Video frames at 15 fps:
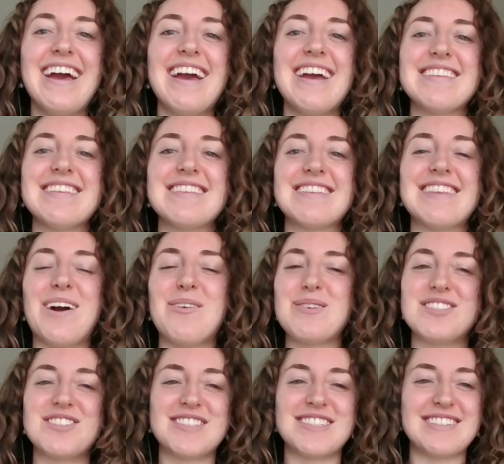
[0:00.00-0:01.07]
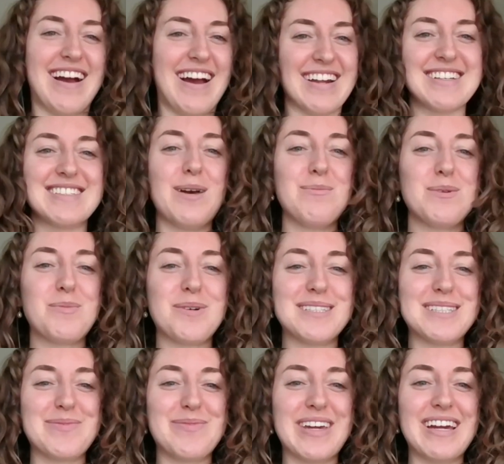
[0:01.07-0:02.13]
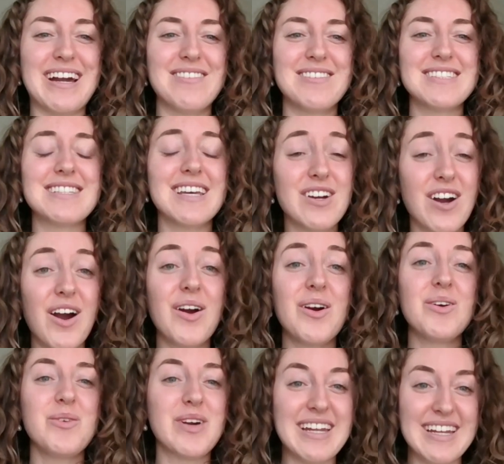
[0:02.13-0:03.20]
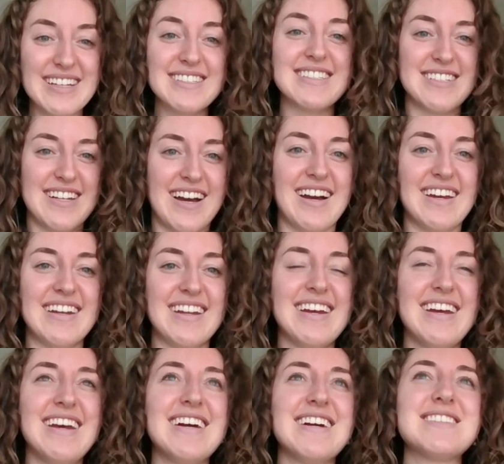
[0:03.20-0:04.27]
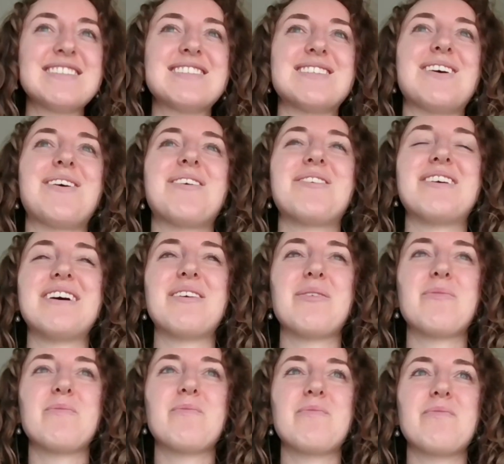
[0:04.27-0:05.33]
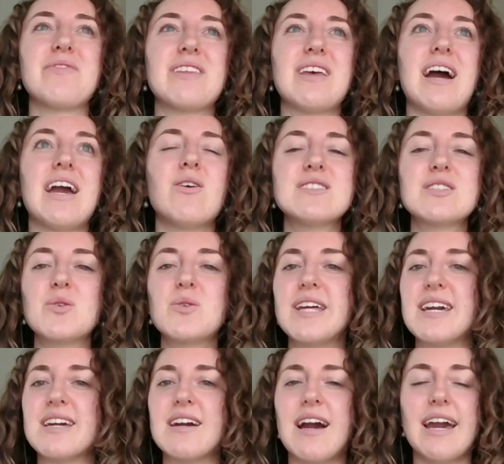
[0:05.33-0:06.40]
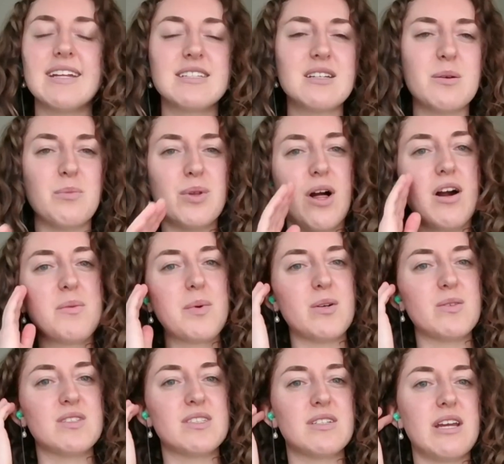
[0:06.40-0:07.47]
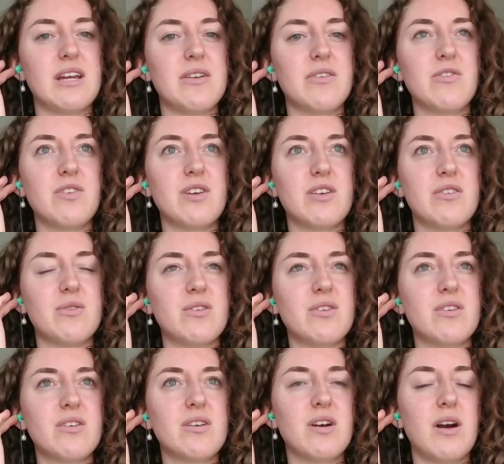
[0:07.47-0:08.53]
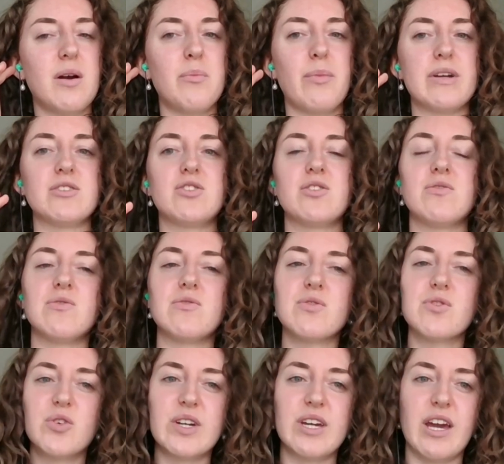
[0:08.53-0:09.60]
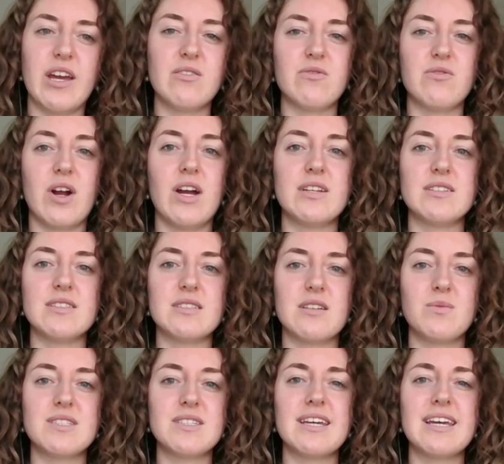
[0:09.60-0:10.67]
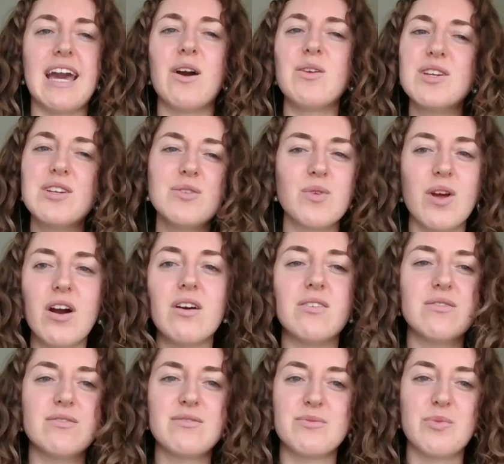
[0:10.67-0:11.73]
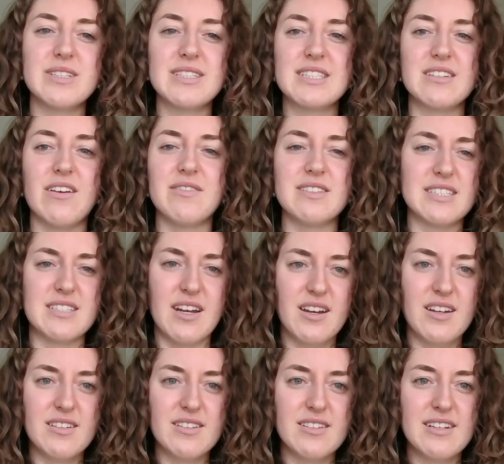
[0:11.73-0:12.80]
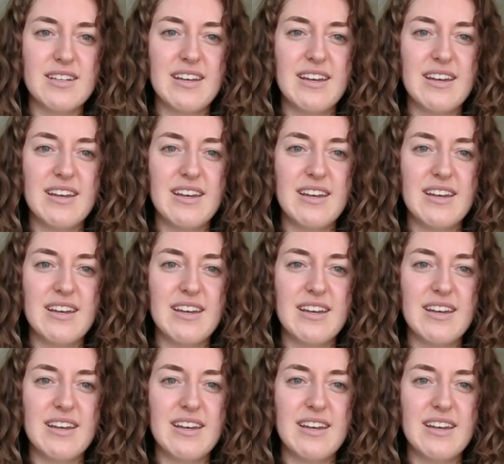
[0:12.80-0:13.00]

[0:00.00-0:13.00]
and that was just not acceptable to me. I was like, oh, it is done. So I also like, I did a blog post and interviewed a bunch of creative friends and was like, how do you know when stuff is done?